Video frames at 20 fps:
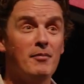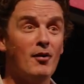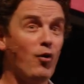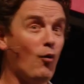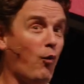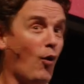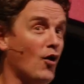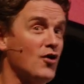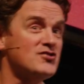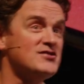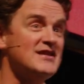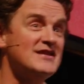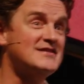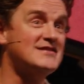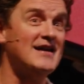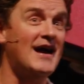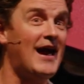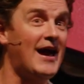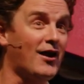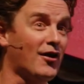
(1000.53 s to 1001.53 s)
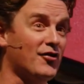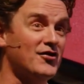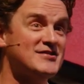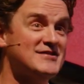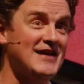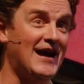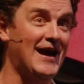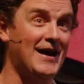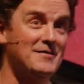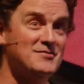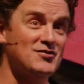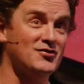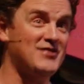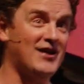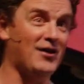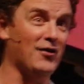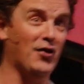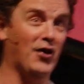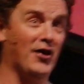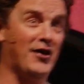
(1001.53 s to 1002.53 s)
but the words he's saying are the same. So
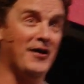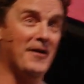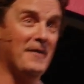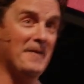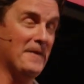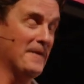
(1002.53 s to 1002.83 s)
take a look.